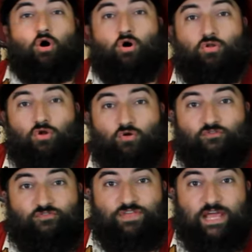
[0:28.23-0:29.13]
all
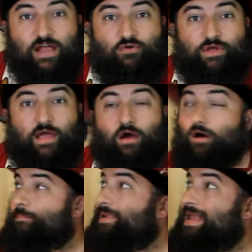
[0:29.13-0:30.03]
over the area,
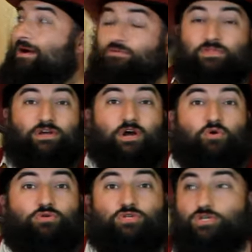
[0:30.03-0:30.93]
up and down the
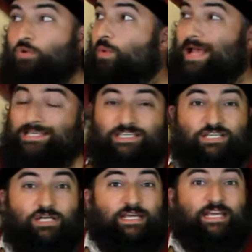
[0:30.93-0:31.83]
coast, west
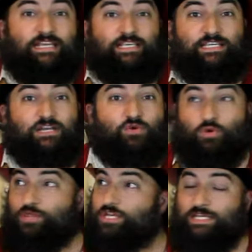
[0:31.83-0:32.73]
to east and
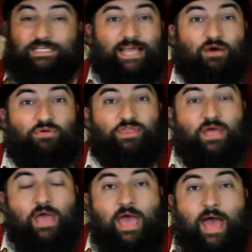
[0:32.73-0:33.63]
north to south,
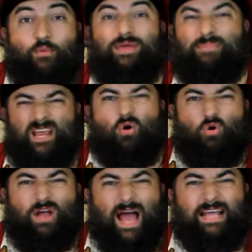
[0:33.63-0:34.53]
and we meet
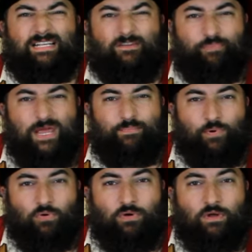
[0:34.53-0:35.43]
all kinds of
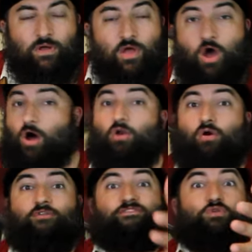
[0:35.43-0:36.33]
people. A
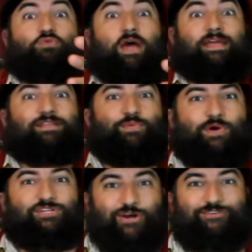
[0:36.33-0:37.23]
lot of you like to
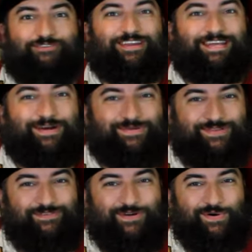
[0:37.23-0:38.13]
watch our
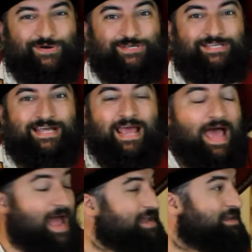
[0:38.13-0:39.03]
videos, of course,
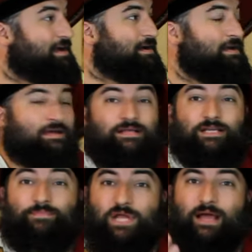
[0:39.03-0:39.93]
and uh,
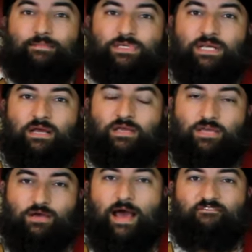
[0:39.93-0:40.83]
sometimes
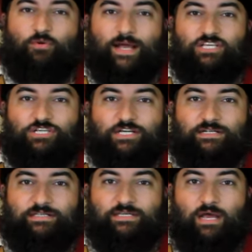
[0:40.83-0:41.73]
you have
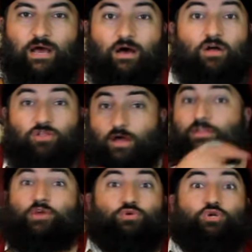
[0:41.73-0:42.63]
questions. A lot
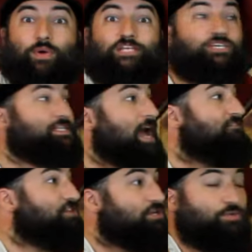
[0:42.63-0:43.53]
of those questions
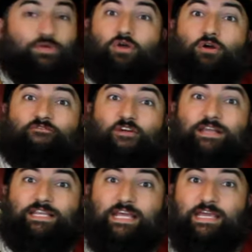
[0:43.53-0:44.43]
have to do with our
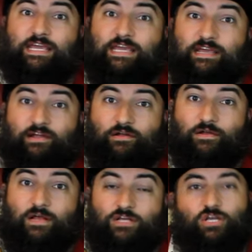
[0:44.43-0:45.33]
friend Tiki here.
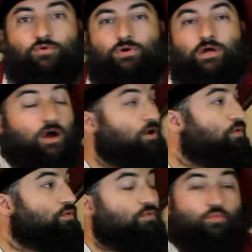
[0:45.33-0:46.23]
So
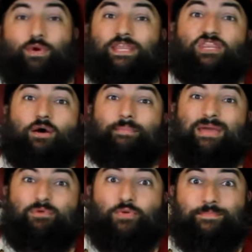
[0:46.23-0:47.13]
uh, we thought
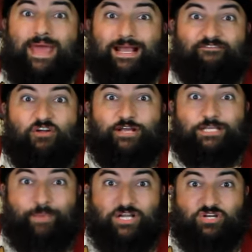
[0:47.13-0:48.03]
maybe we'd make a very
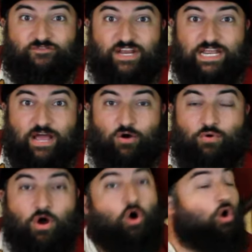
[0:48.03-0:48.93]
special
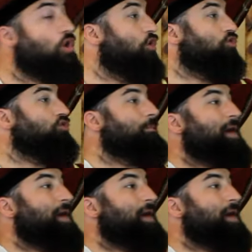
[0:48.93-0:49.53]
video all